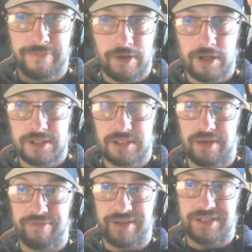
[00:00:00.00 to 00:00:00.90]
first
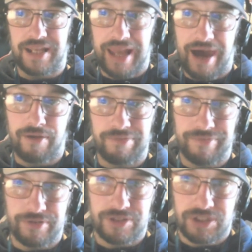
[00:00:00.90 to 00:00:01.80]
if it's allowed
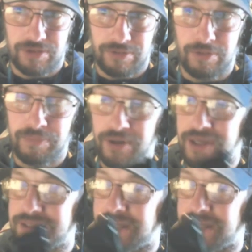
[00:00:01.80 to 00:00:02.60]
with your school, because